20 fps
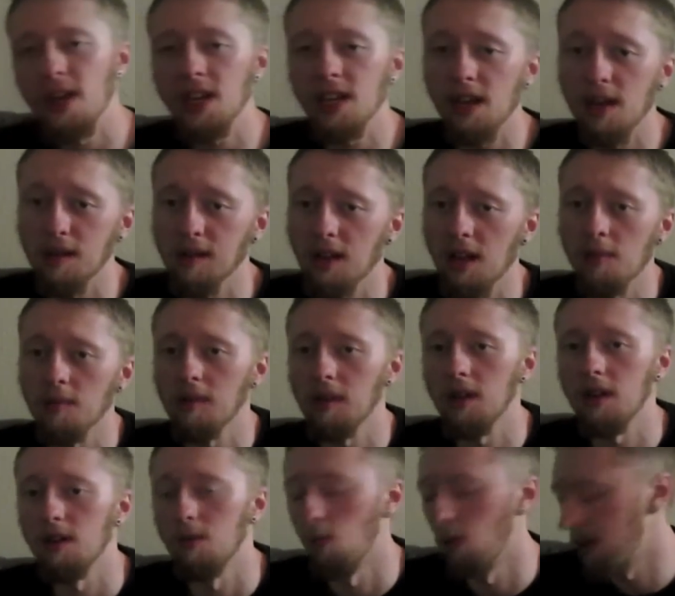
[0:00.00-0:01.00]
NES games
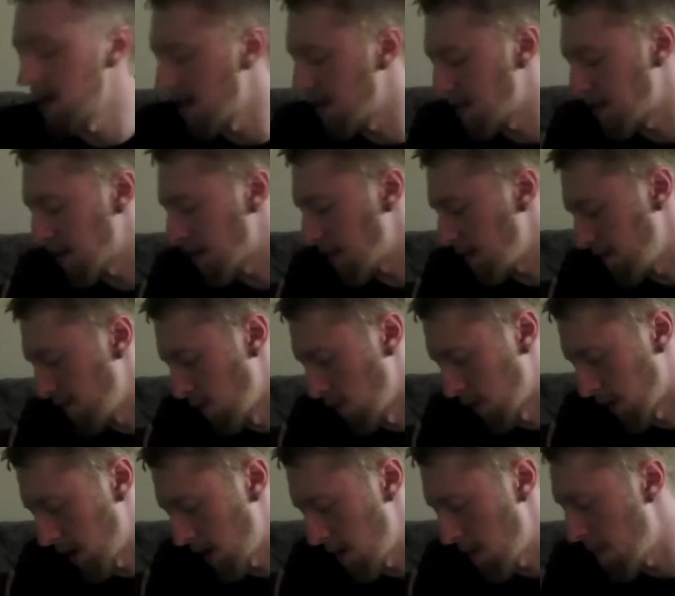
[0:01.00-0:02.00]
here and one
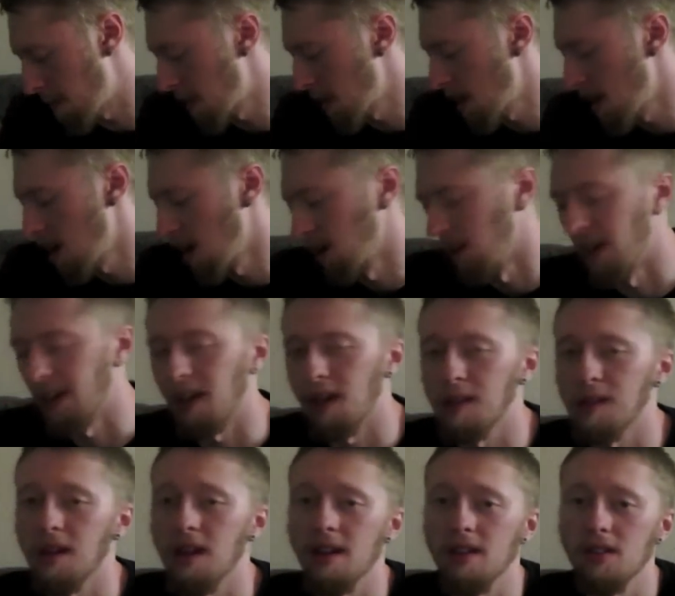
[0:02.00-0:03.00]
N64 game. Like I
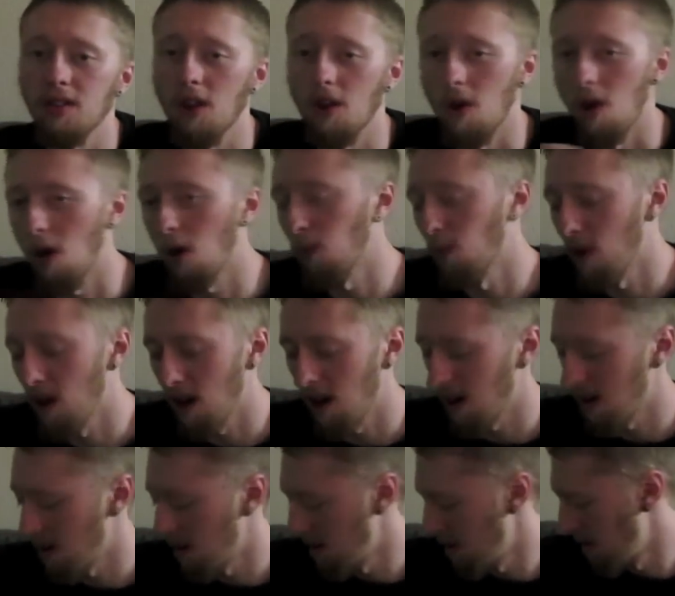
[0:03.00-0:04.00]
said, they're all
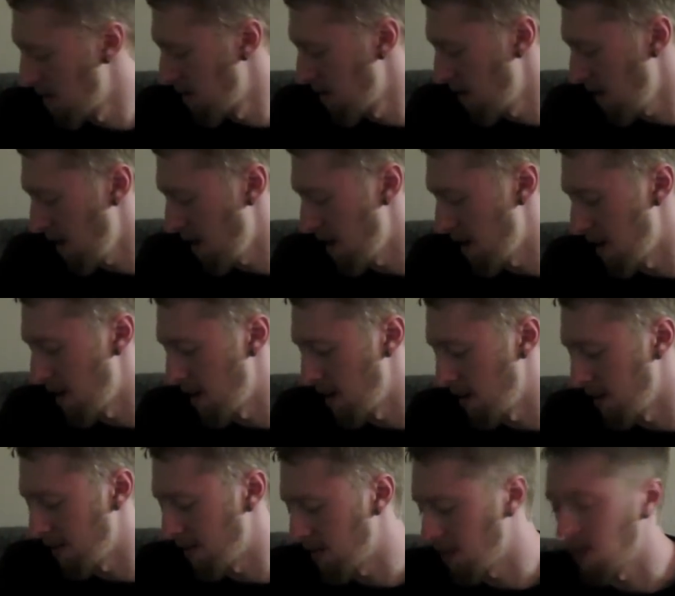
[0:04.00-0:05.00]
rare,
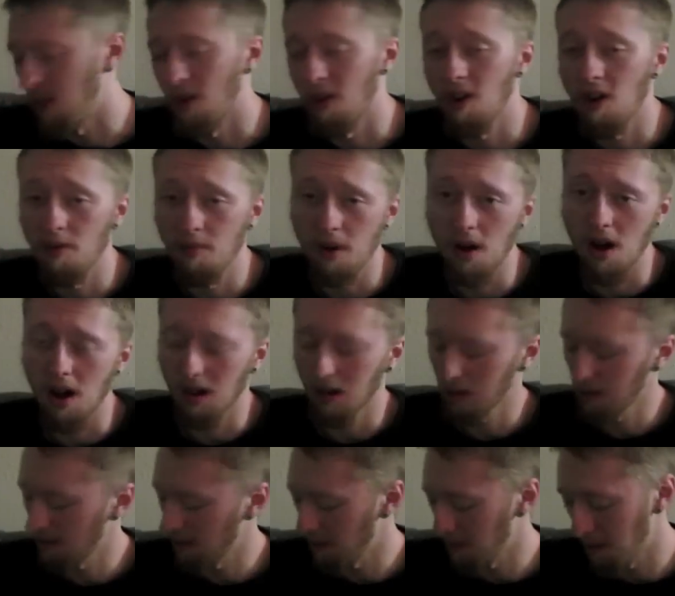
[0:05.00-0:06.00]
and they're all
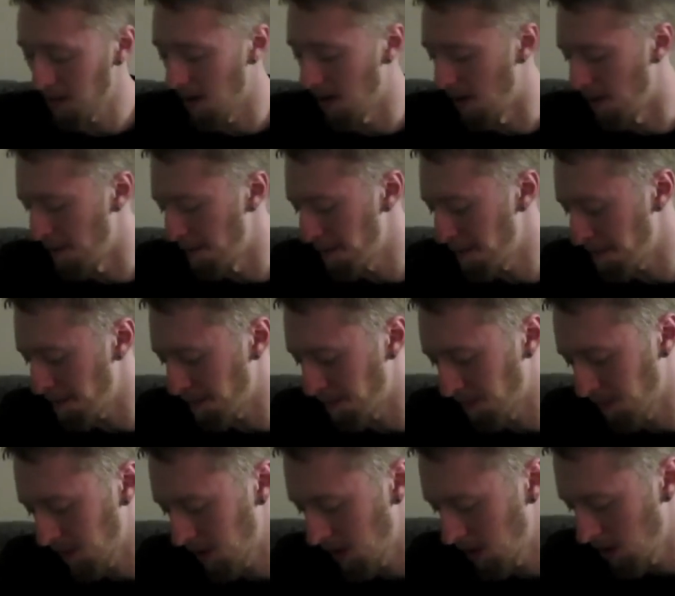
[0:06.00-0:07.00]
boxed, so
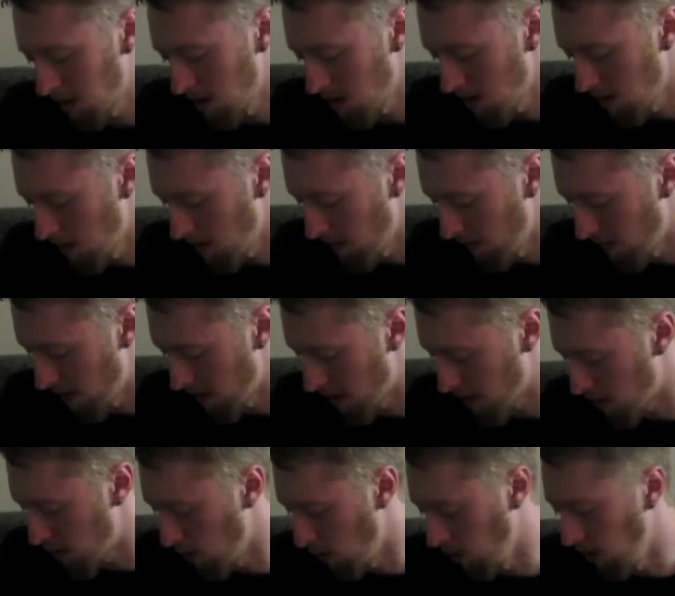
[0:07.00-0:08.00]
very
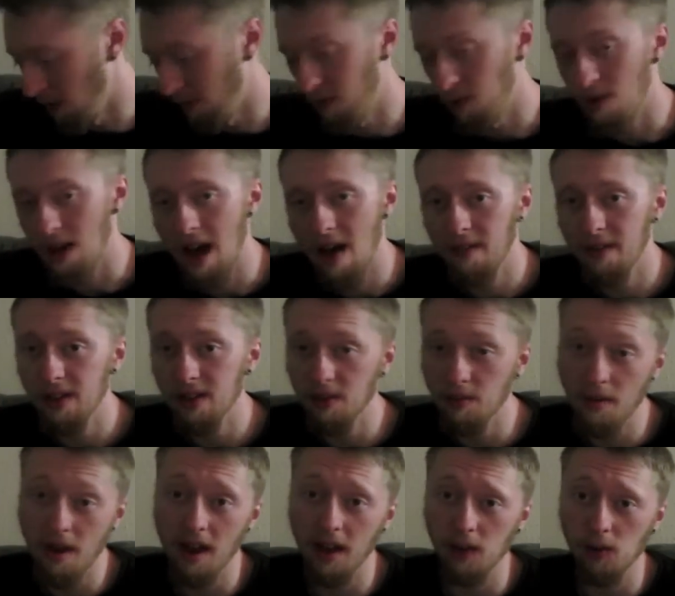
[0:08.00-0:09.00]
cool. If you have any of the
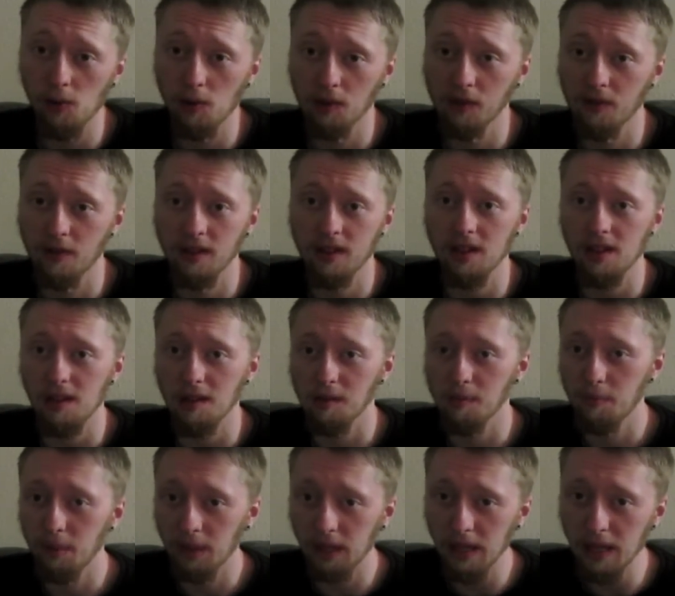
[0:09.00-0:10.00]
manuals for these,
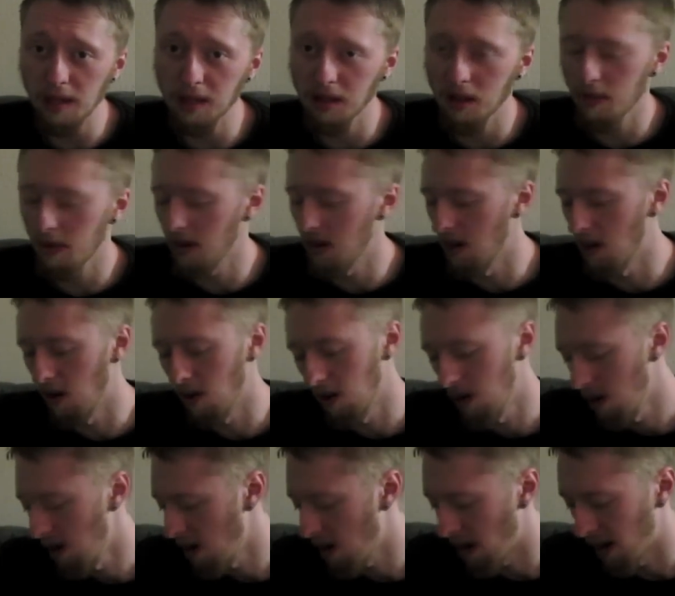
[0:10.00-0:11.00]
please let me know.
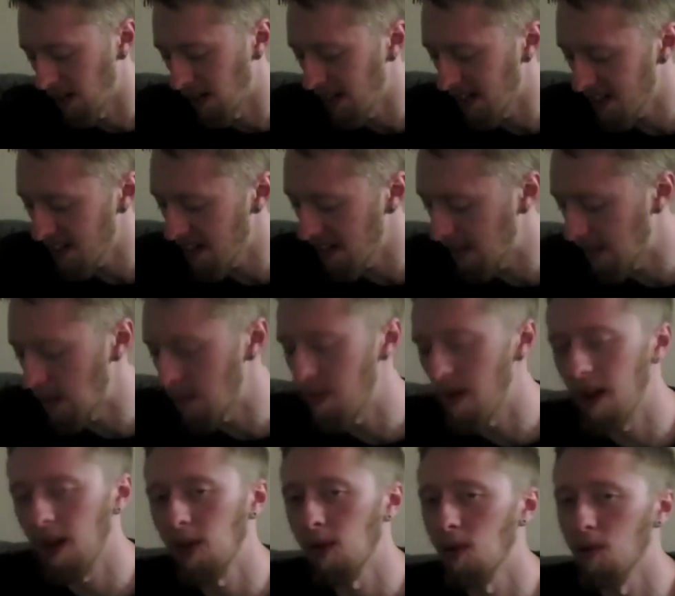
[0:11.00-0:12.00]
I'd like to get these
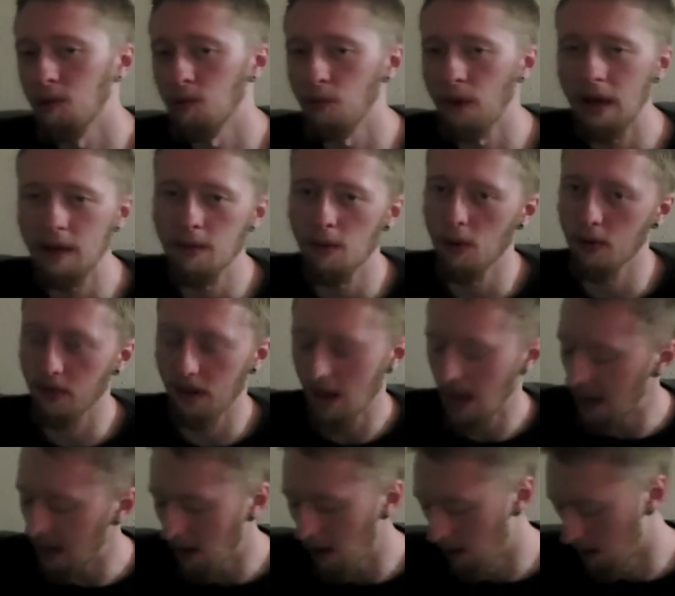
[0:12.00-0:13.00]
manuals way more than
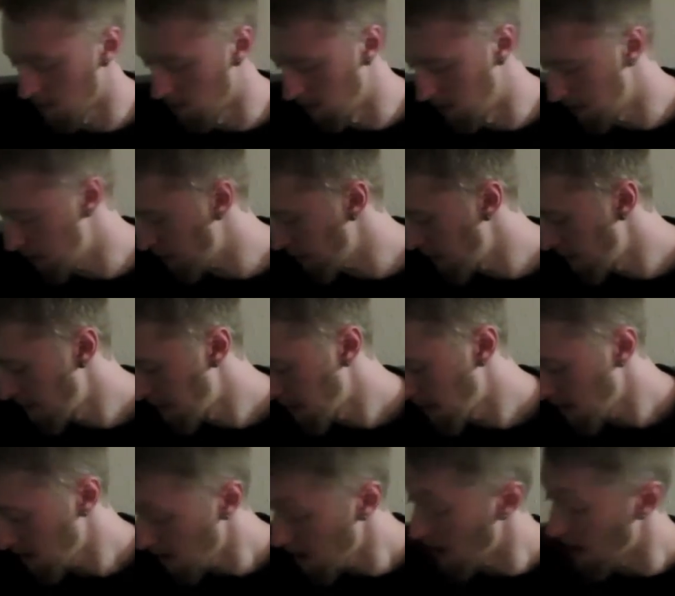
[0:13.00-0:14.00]
any other ones,
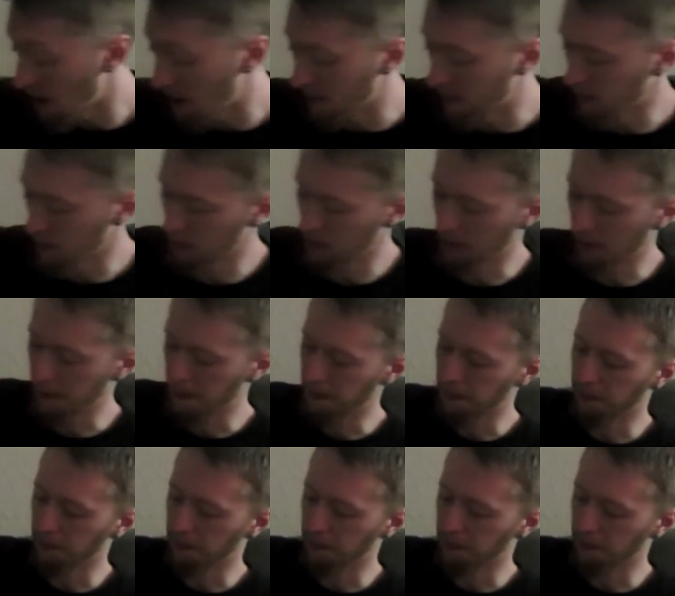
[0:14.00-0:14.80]
obviously.